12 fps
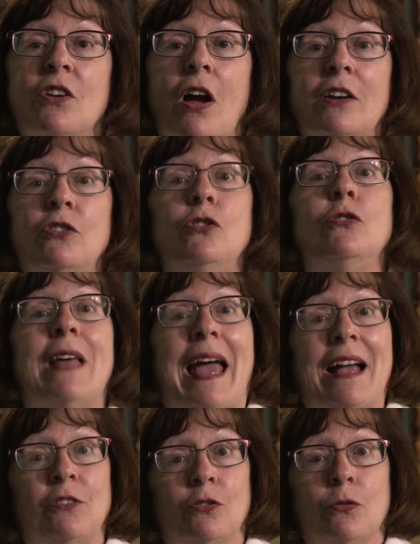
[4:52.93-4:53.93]
not do the
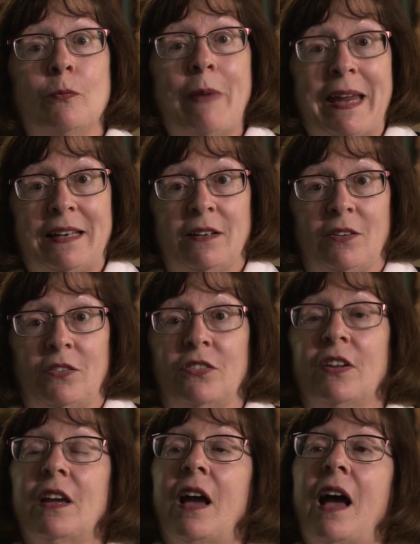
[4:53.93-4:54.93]
actual maintenance.